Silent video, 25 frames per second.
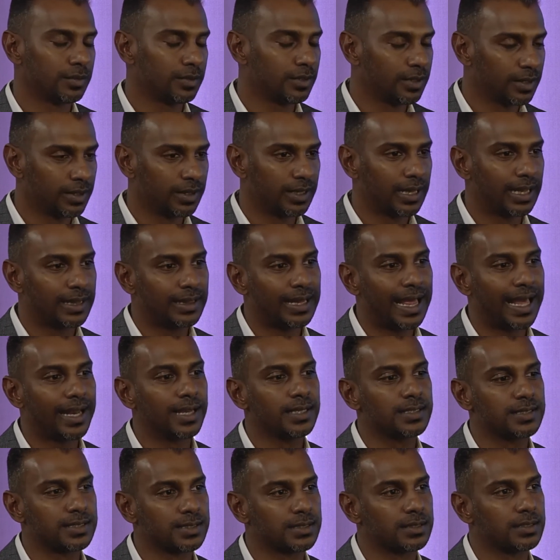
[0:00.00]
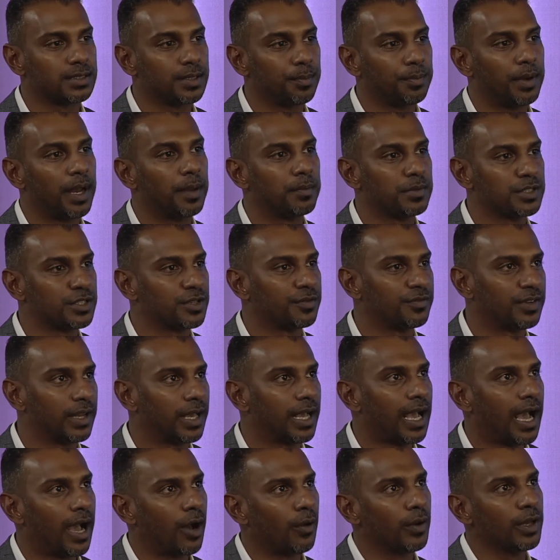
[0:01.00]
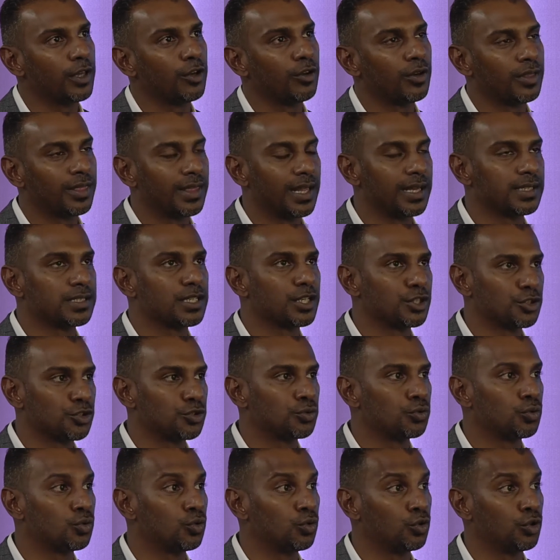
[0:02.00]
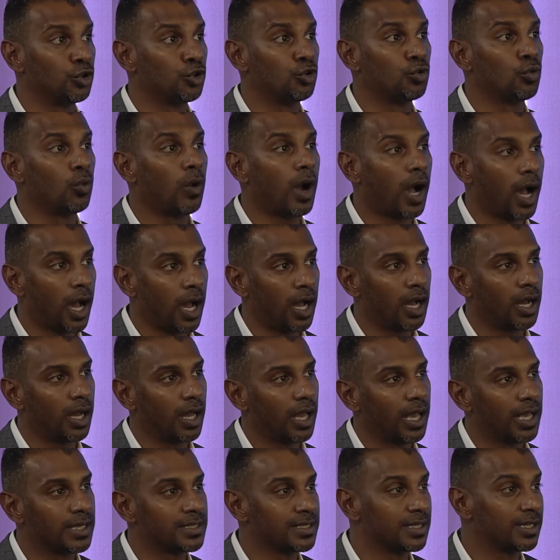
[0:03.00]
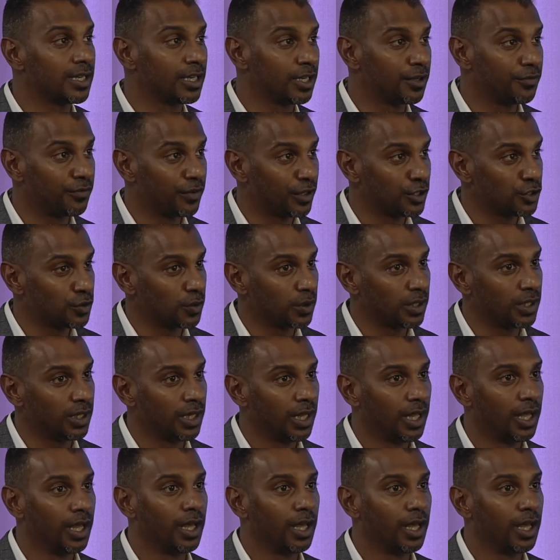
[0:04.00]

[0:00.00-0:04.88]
that is the premise of, like, how are you authentic to who you are as an individual,